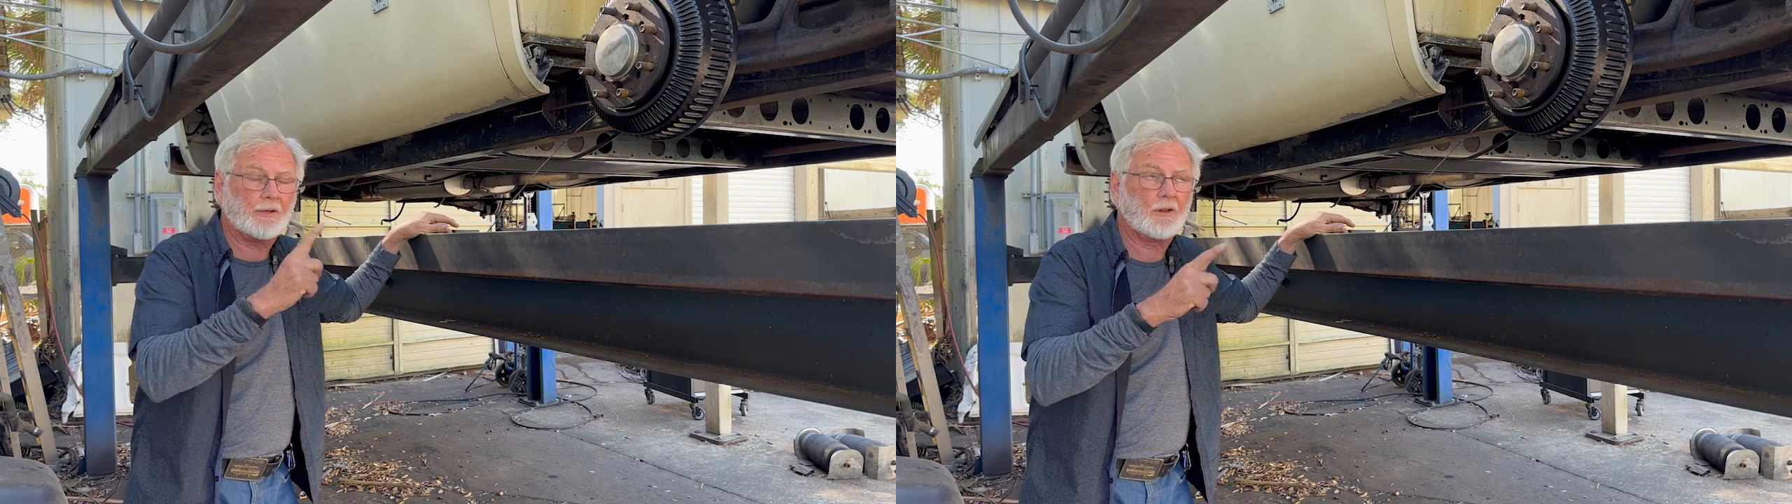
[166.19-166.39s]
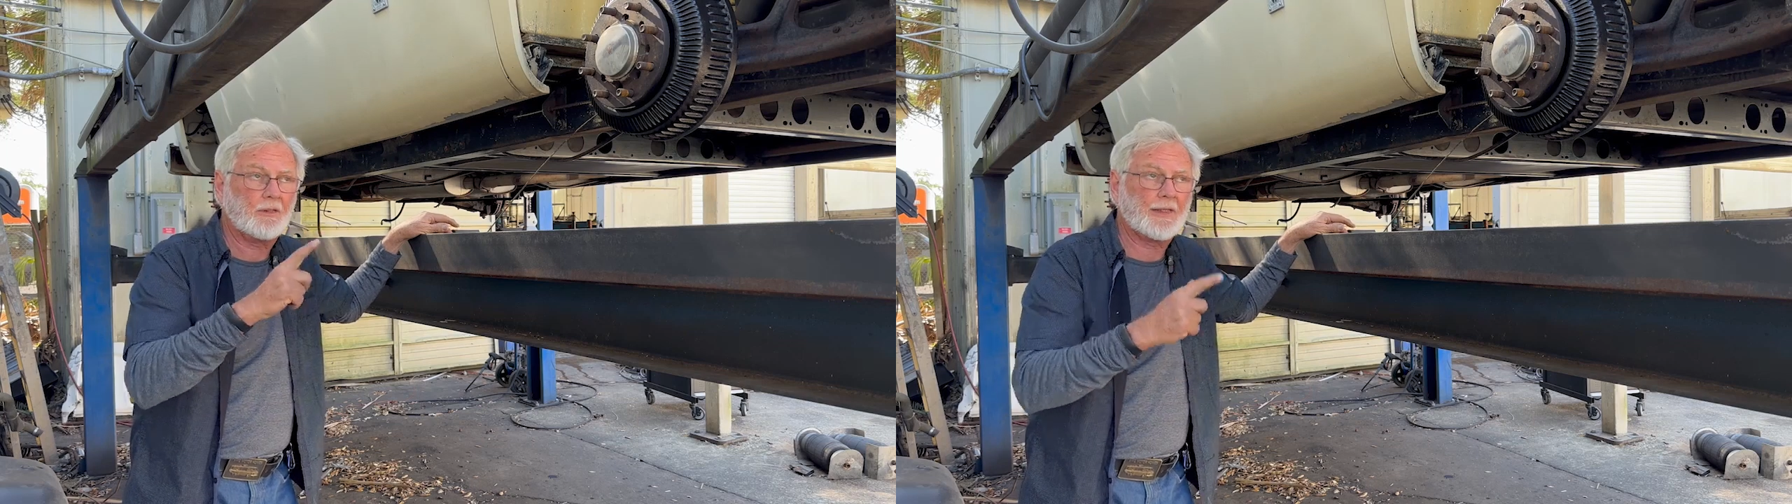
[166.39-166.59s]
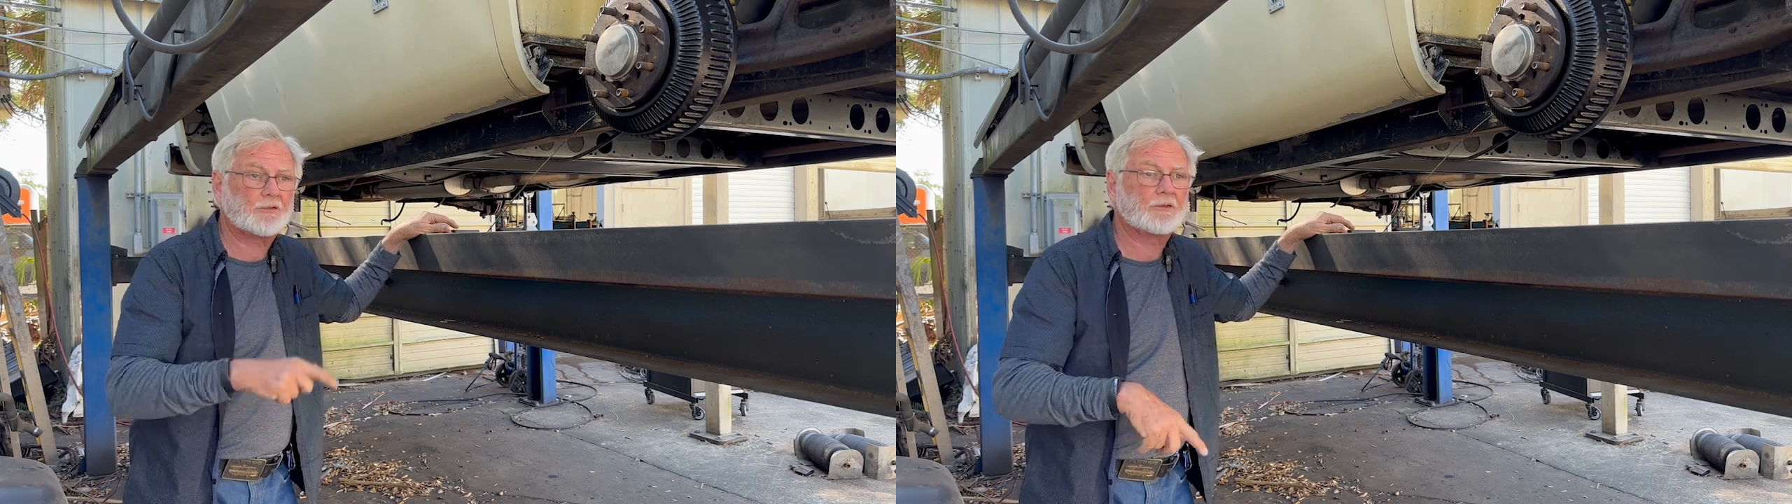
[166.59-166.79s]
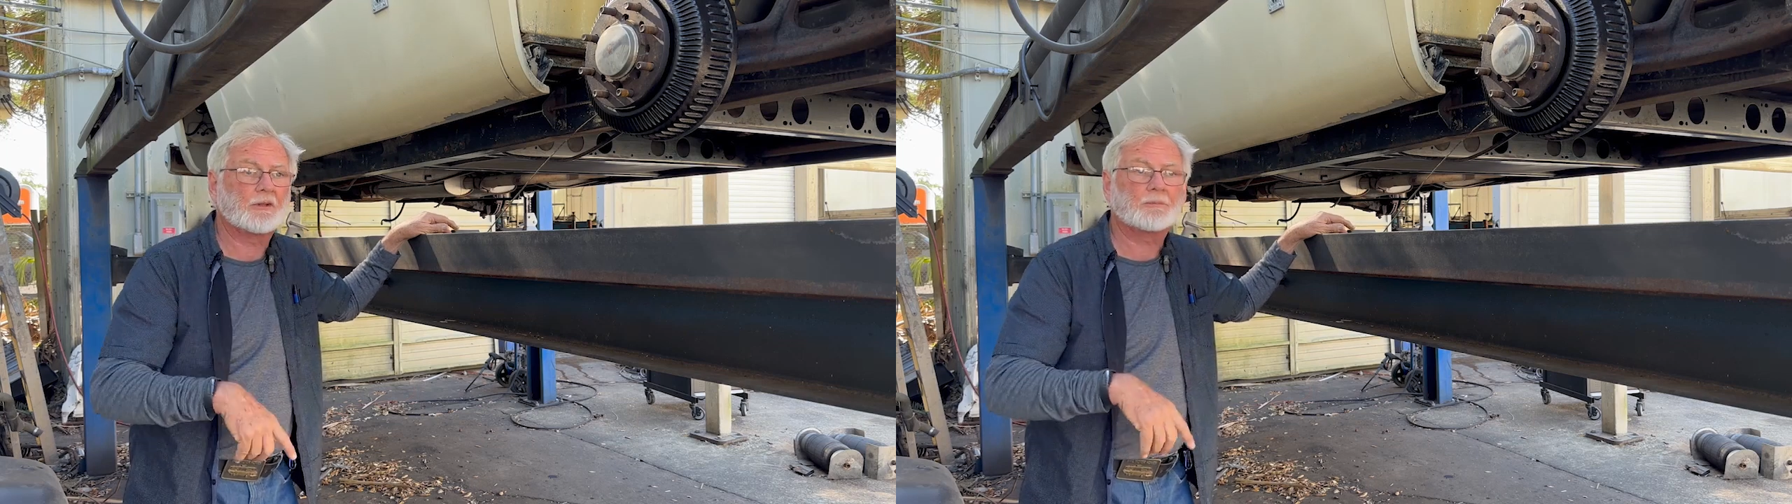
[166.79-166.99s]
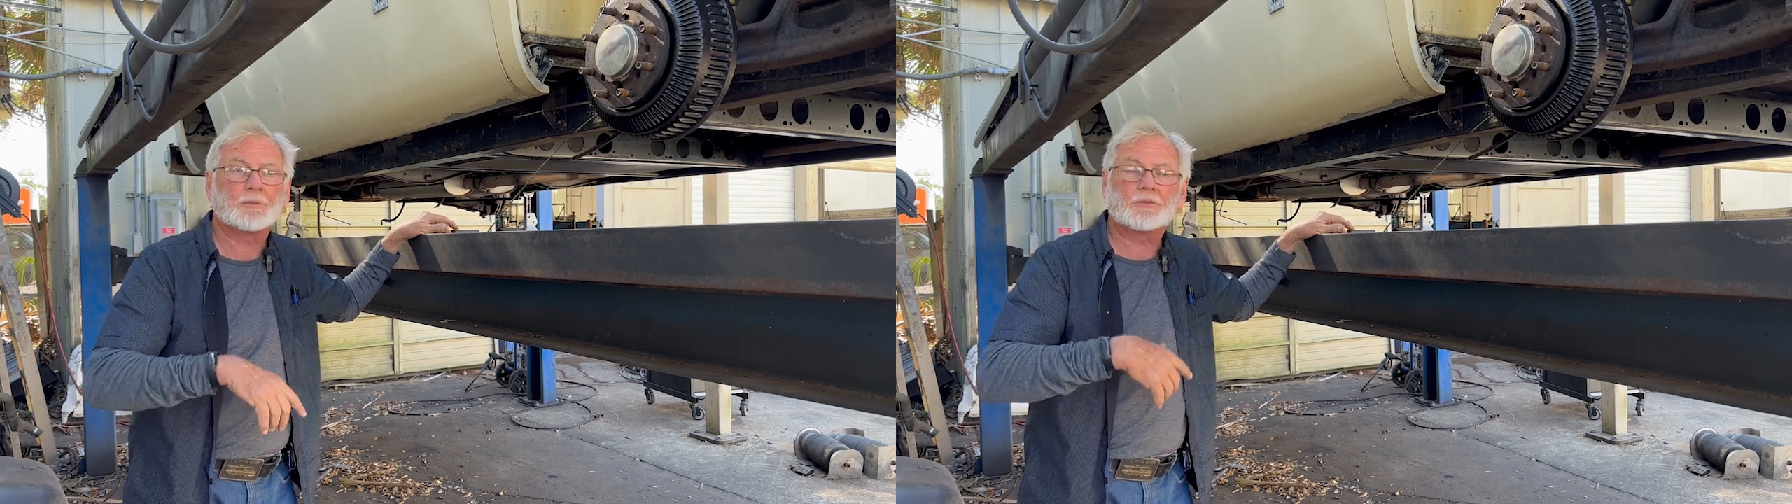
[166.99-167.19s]
all that
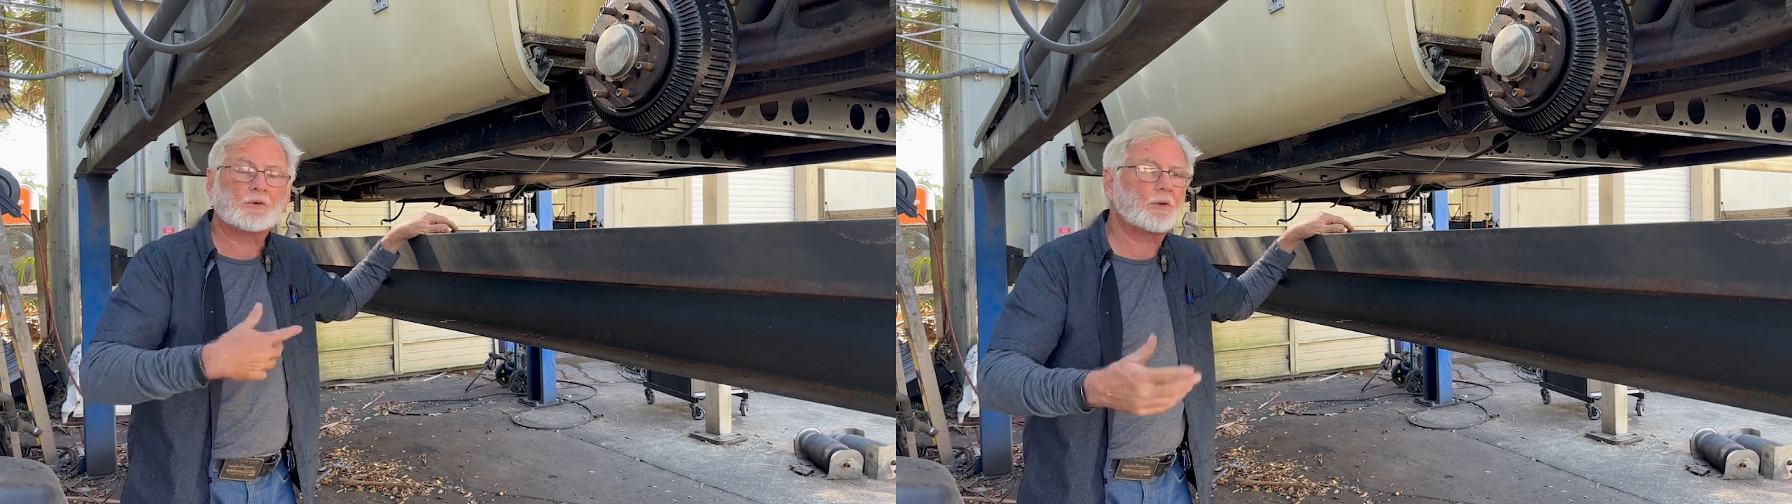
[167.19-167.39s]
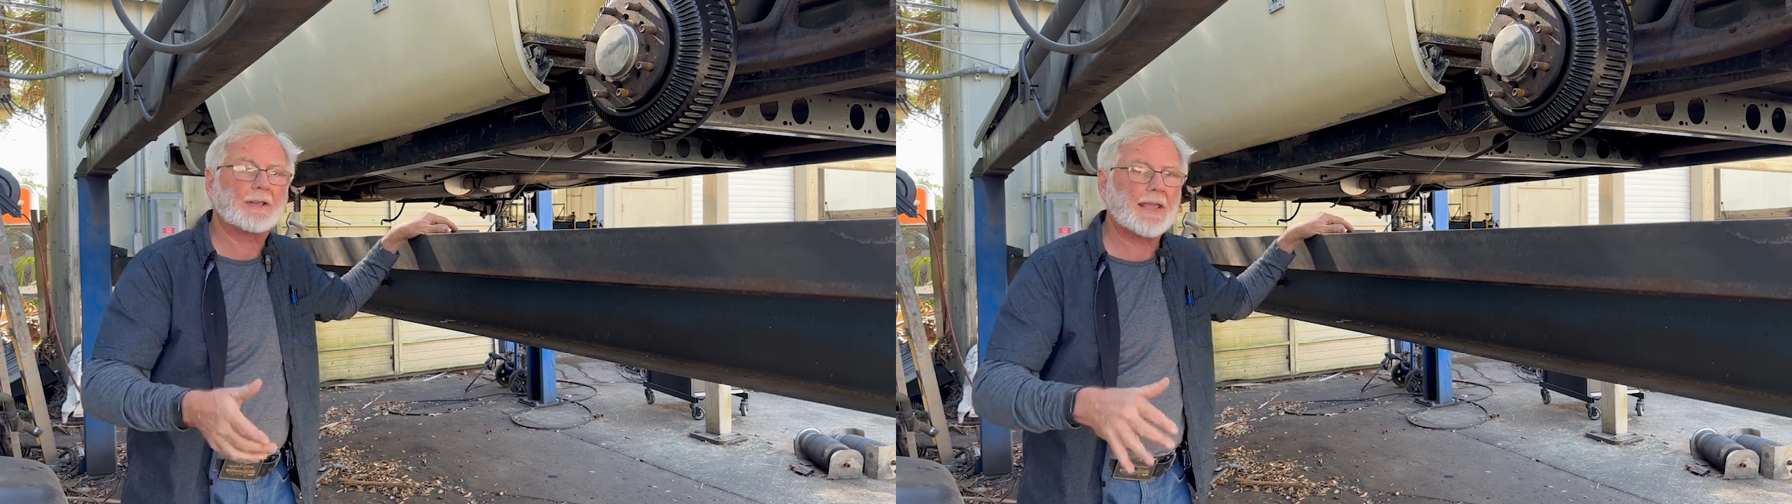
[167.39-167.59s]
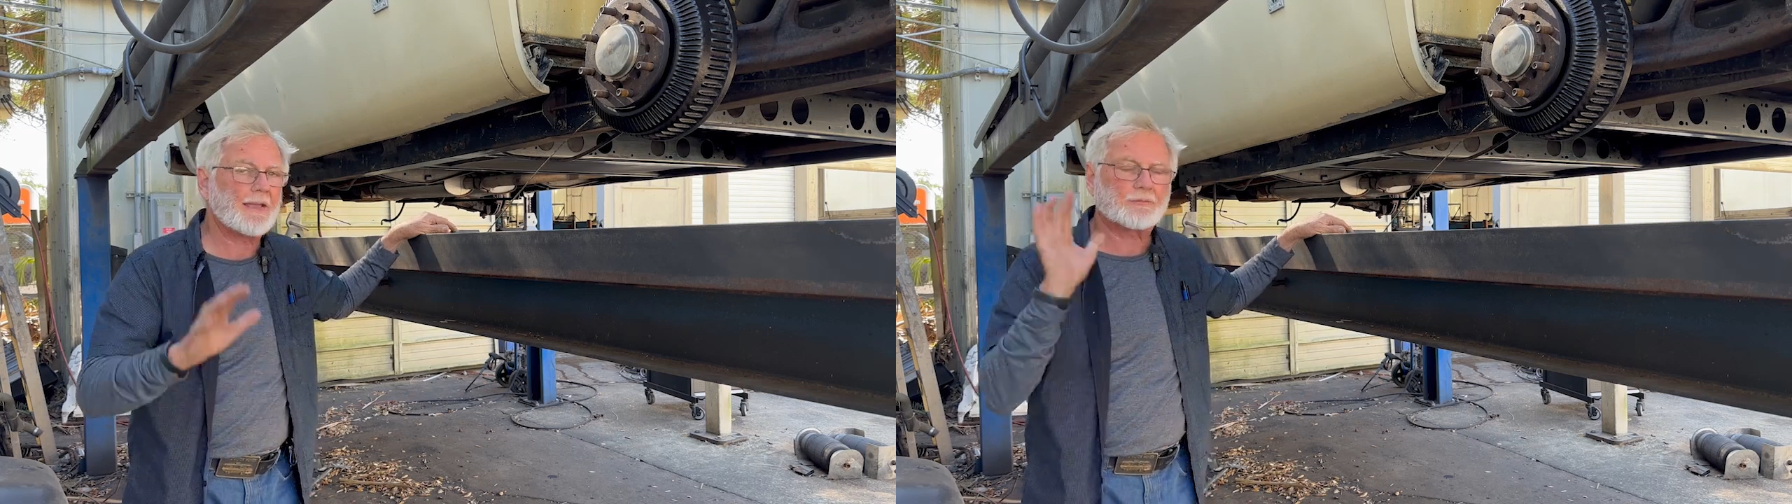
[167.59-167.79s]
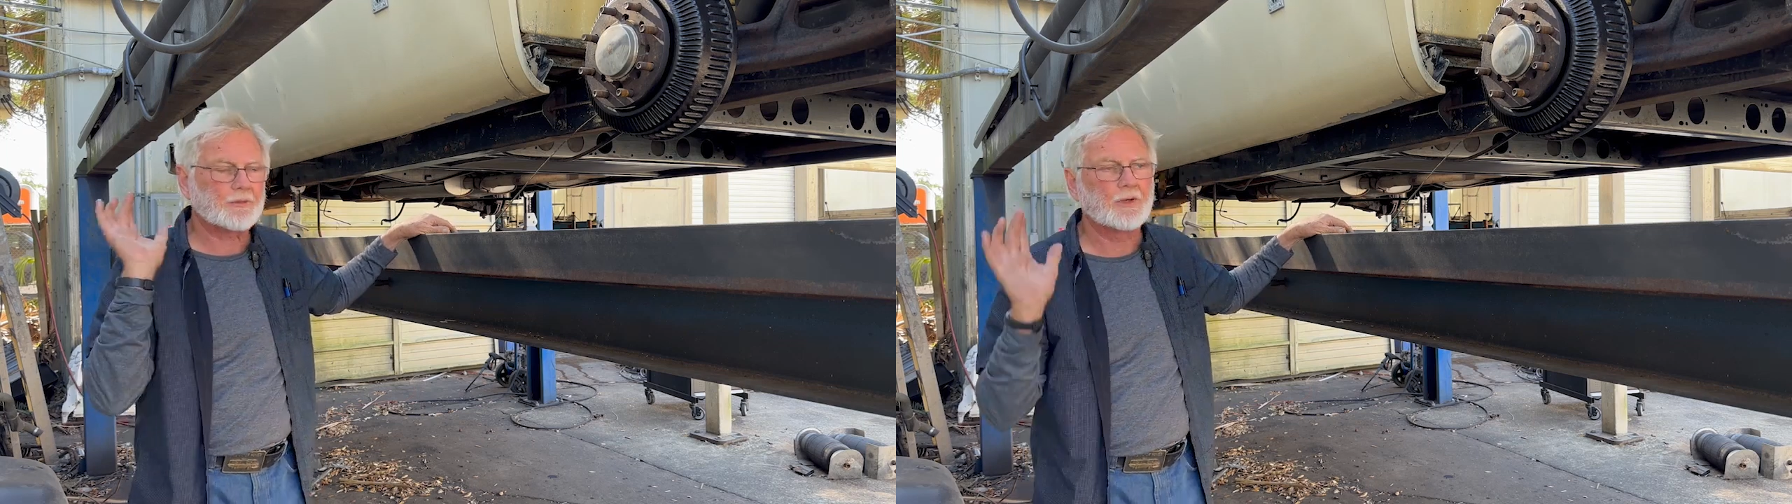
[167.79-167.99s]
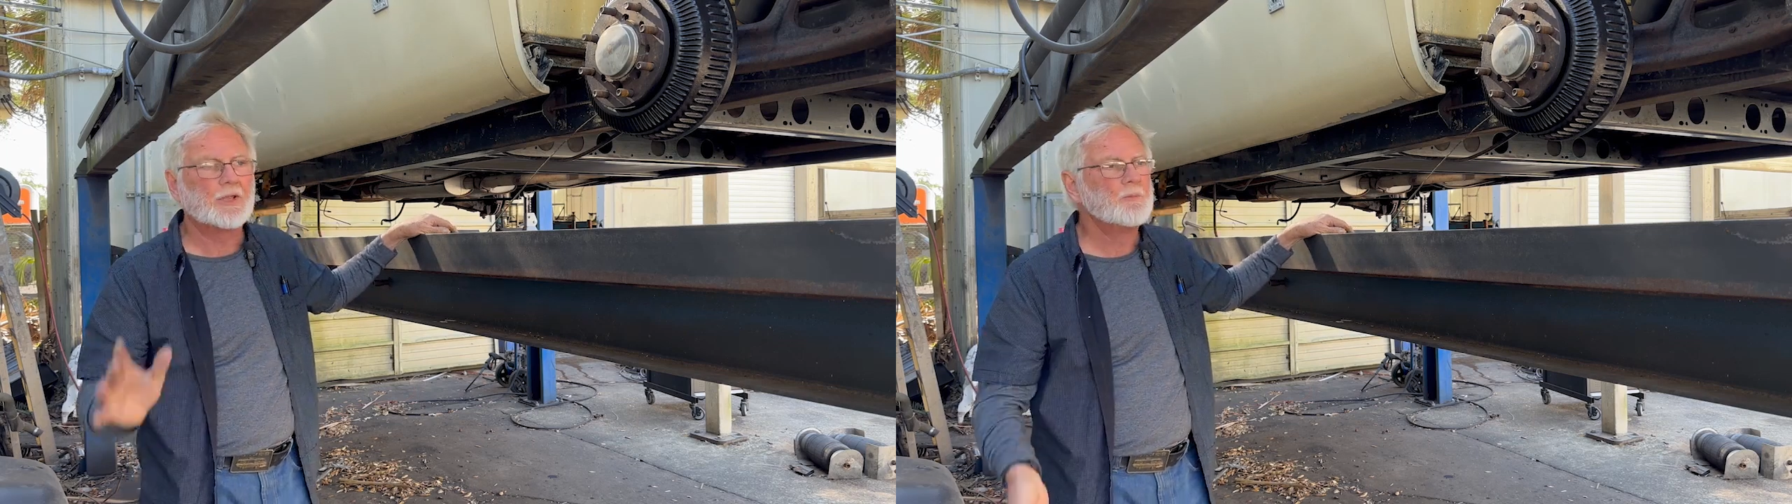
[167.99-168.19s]
stuff, but shortly after,